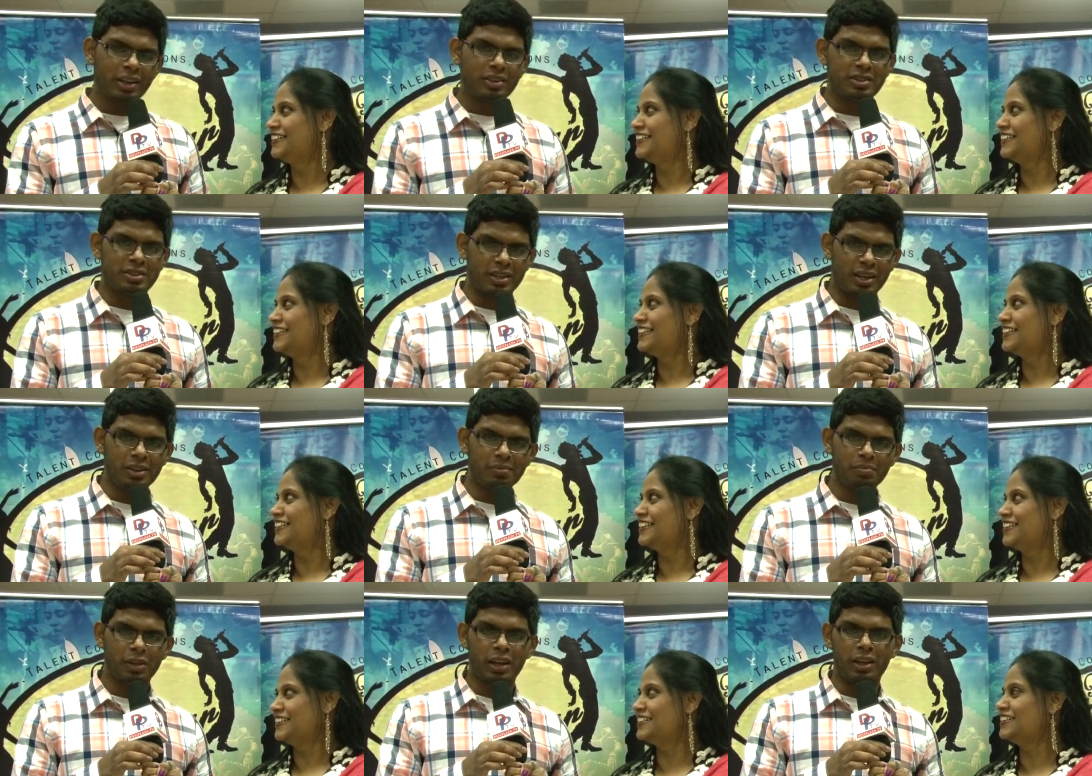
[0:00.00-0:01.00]
Speaker 1: like to sing,
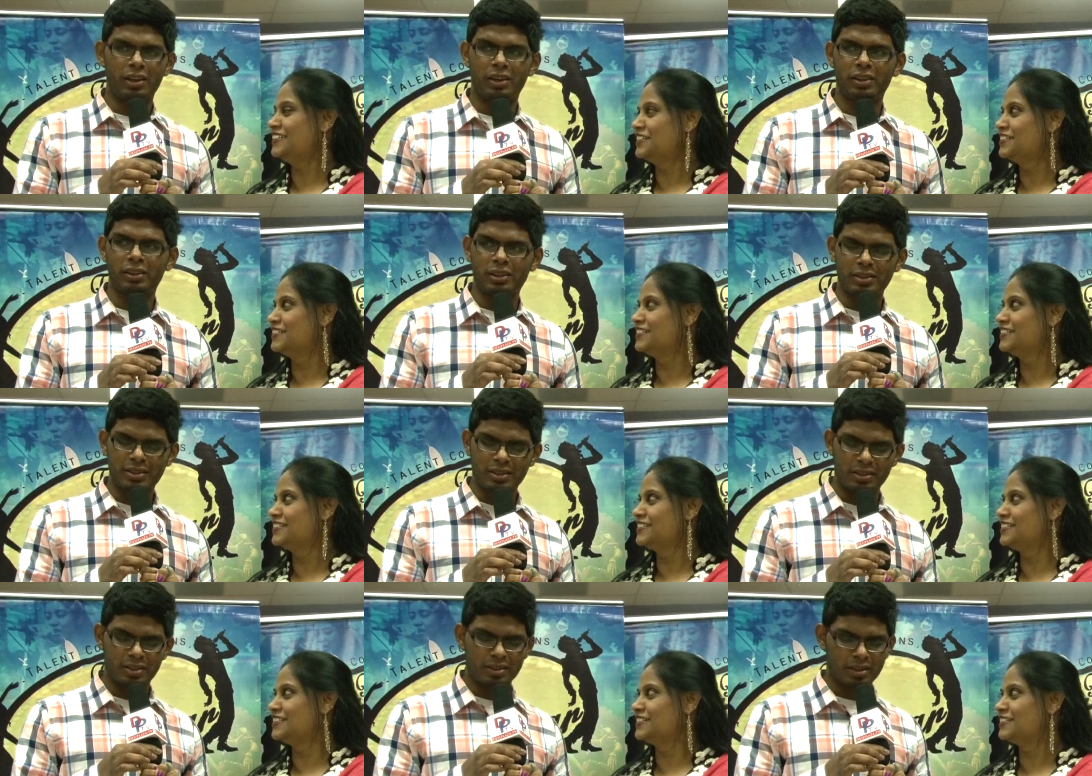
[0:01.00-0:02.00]
and this
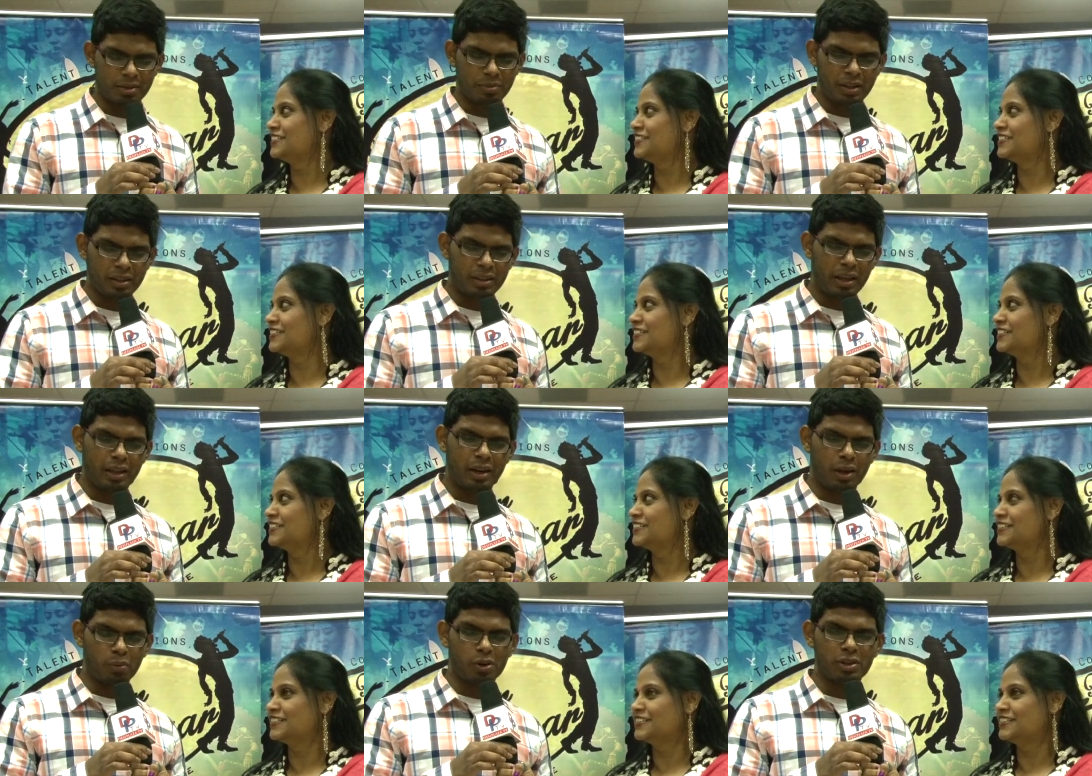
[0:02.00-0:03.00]
is something
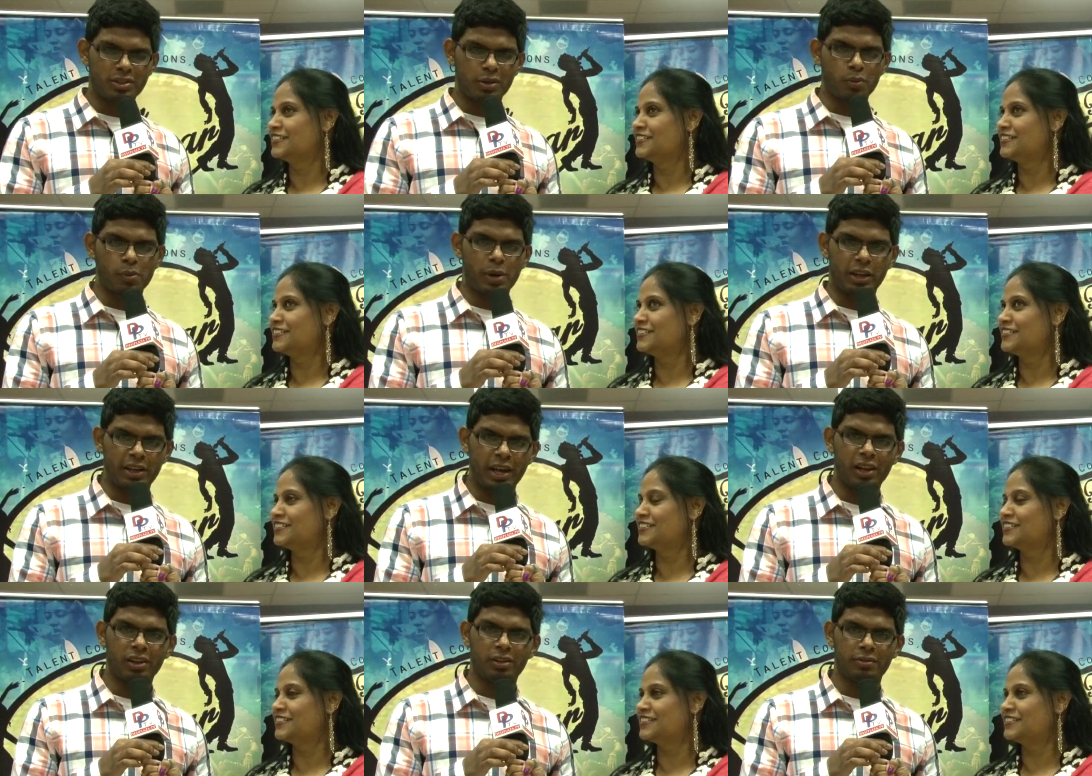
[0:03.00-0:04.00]
that I want to see where my
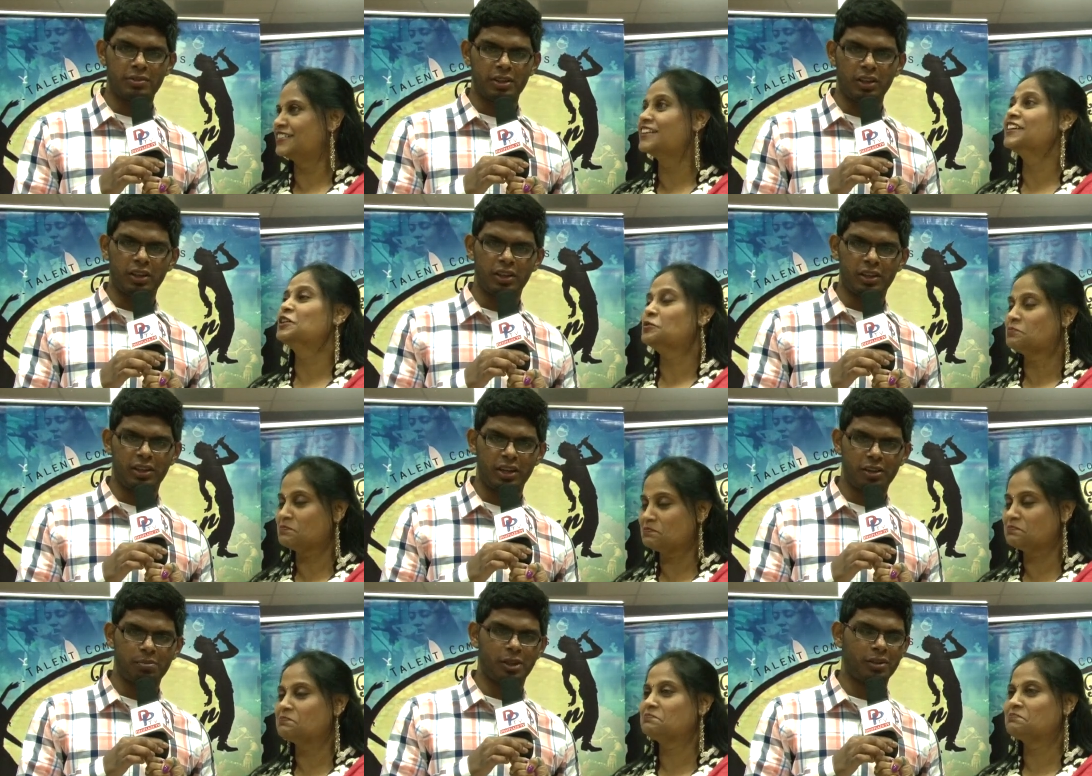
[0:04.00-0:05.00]
talent of singing can
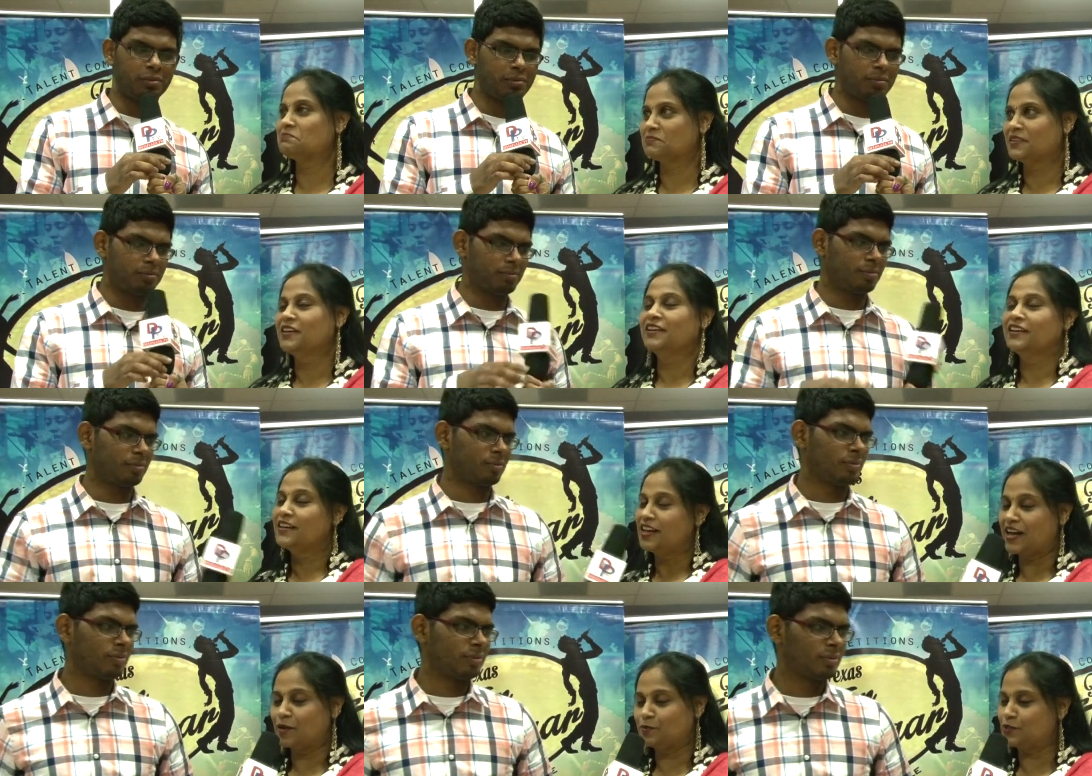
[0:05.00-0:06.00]
take me.
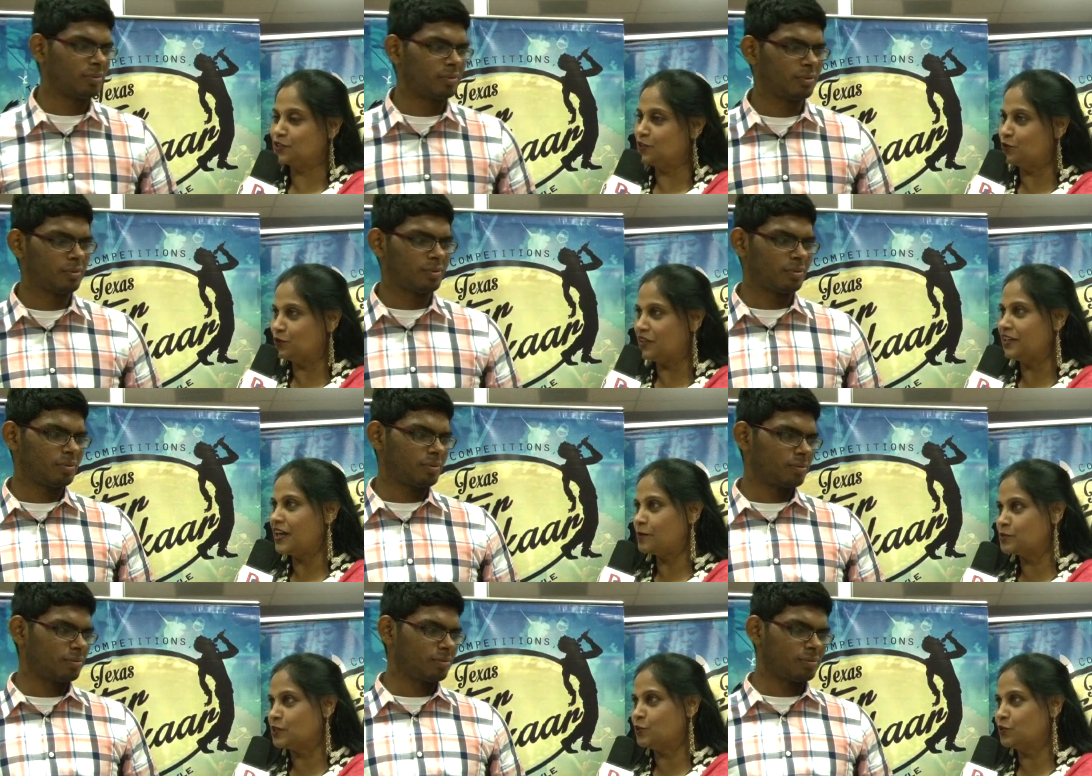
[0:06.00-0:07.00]
Speaker 2: Absolutely,
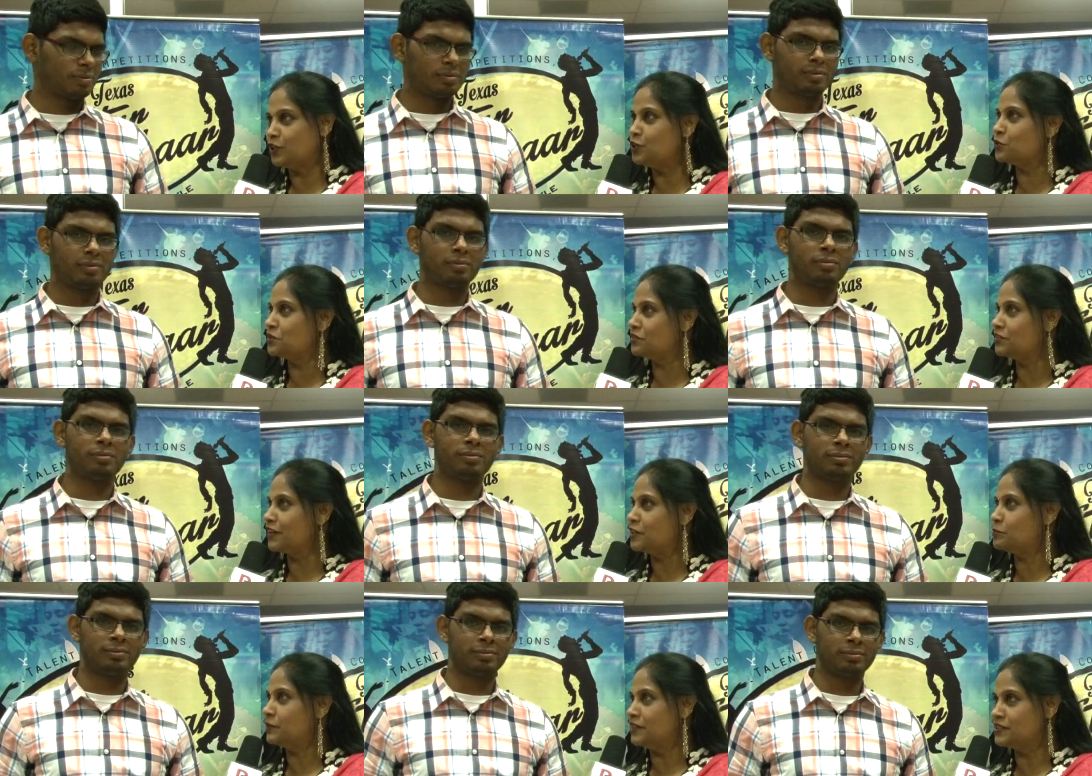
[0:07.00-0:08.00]
absolutely. You're in the
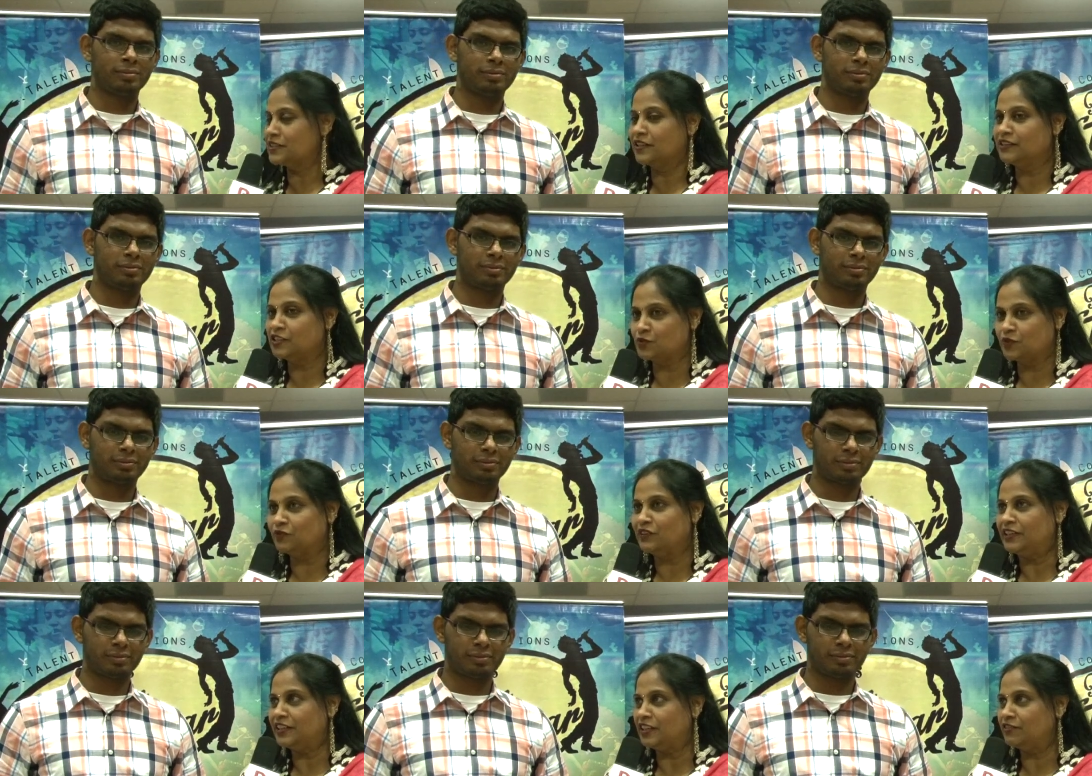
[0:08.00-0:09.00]
right place, and this one
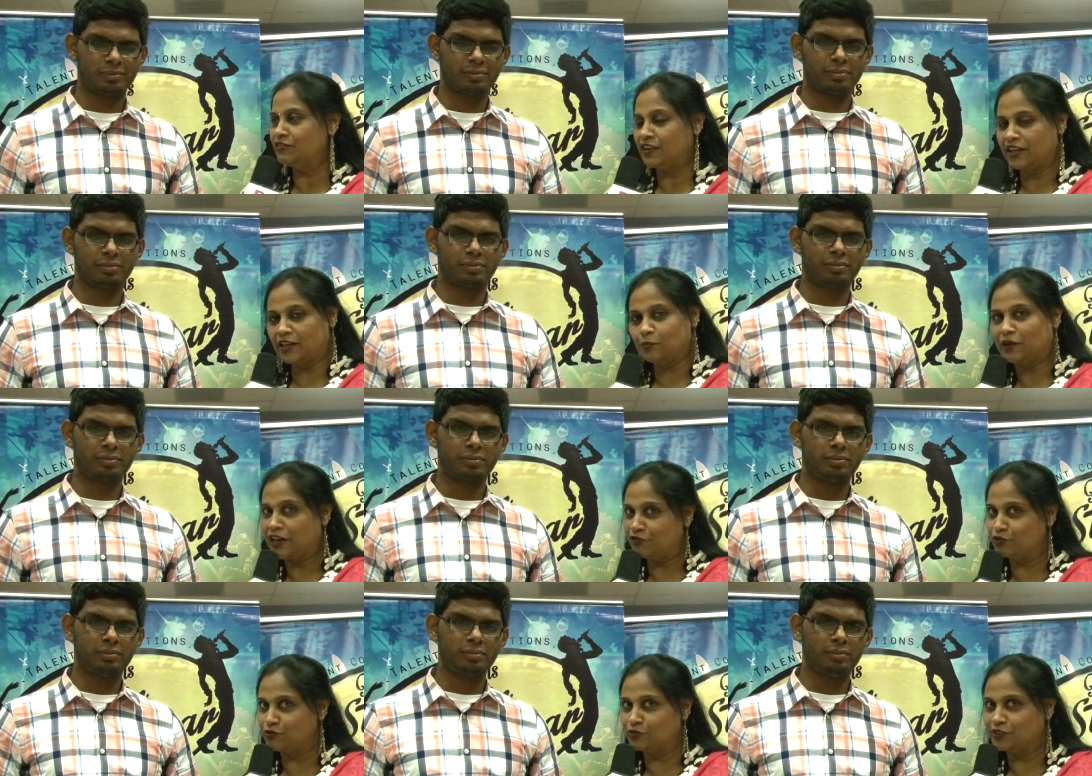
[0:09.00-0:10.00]
will give a
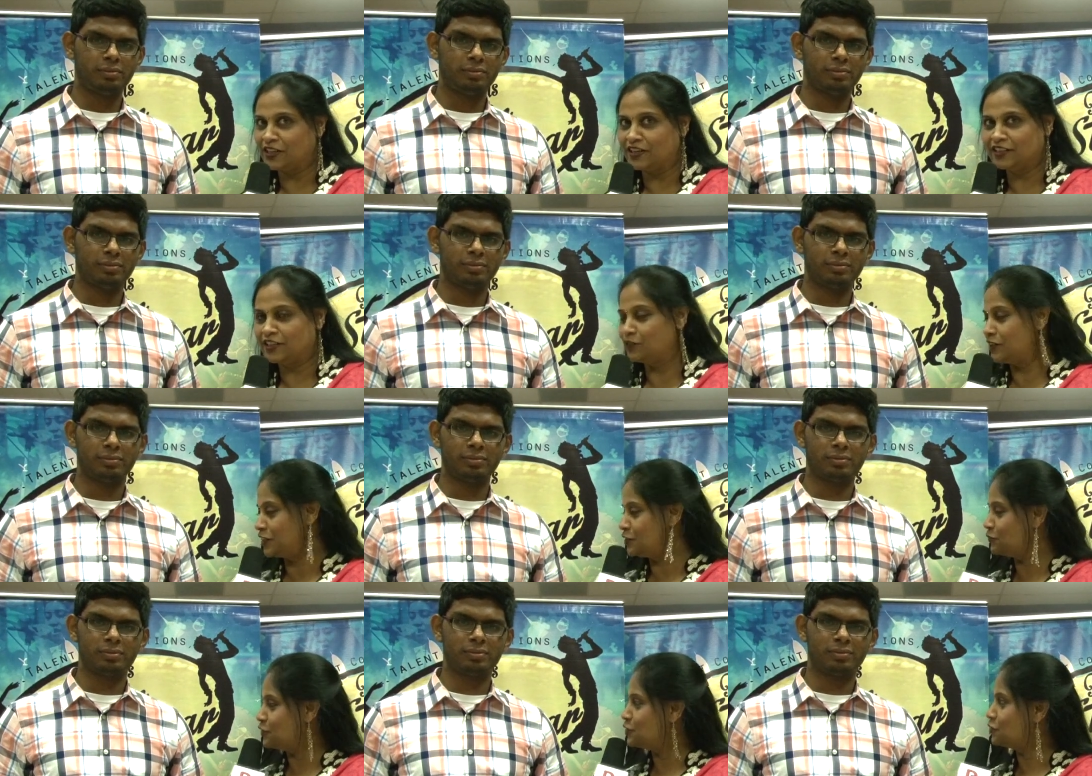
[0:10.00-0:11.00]
platform for that. And I would
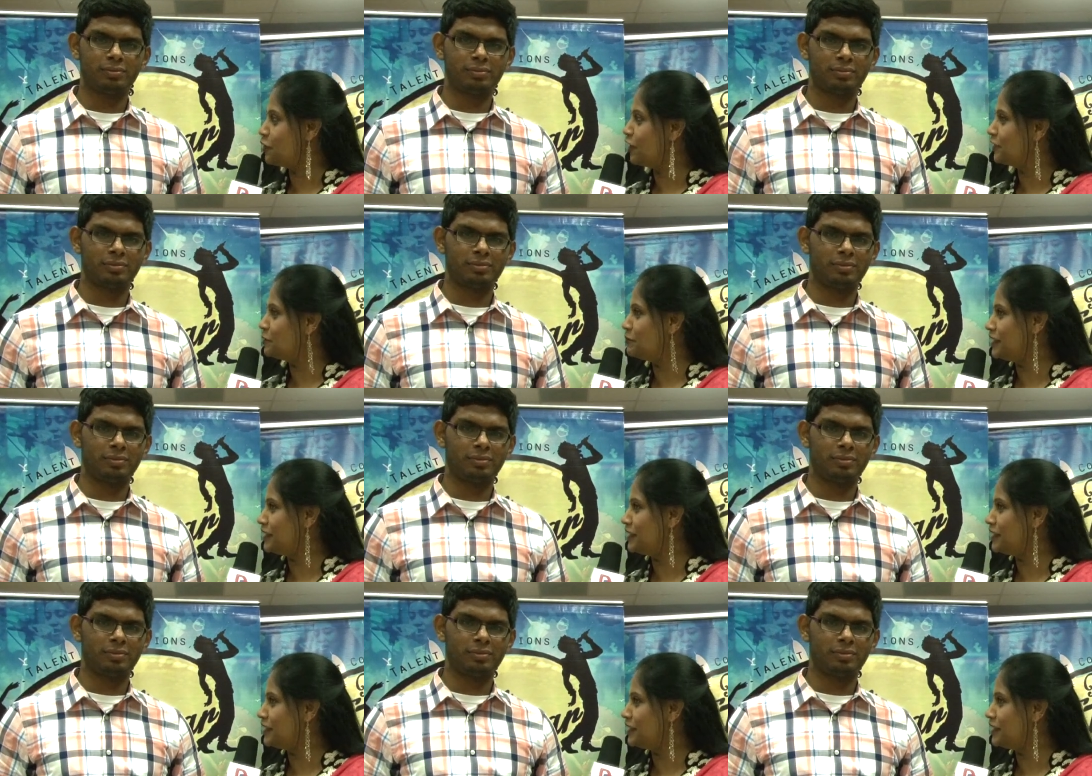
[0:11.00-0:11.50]
like to wish you all the